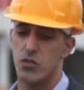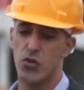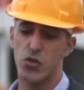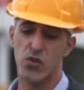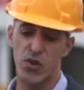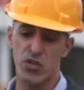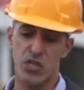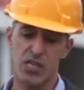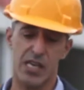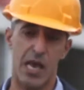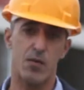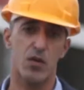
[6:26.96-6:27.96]
So the
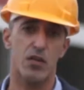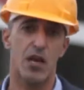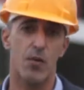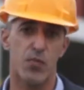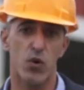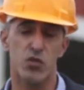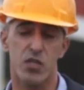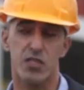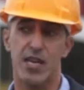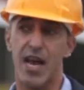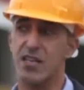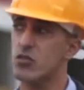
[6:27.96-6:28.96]
university came and approached
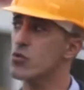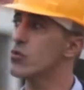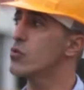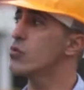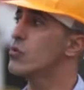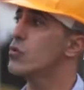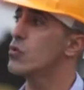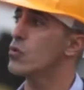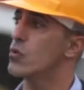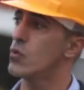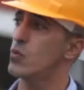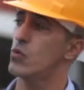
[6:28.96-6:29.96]
us and asked to
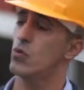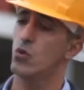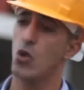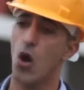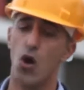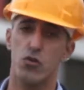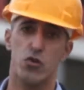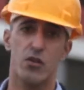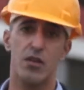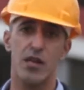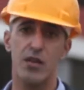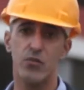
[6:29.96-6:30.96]
lodge
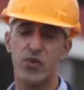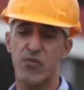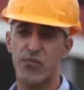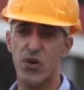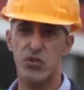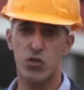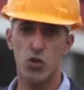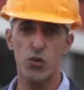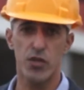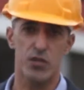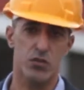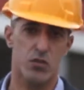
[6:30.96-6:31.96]
and, and refer
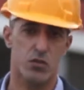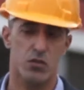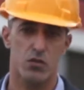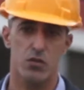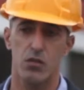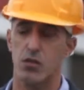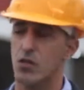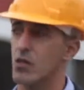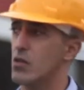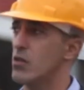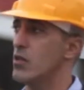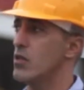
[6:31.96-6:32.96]
students
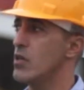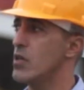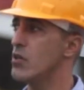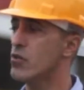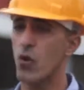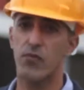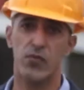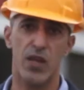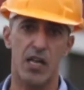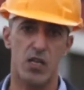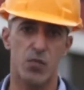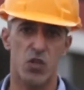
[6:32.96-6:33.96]
into Aphrodite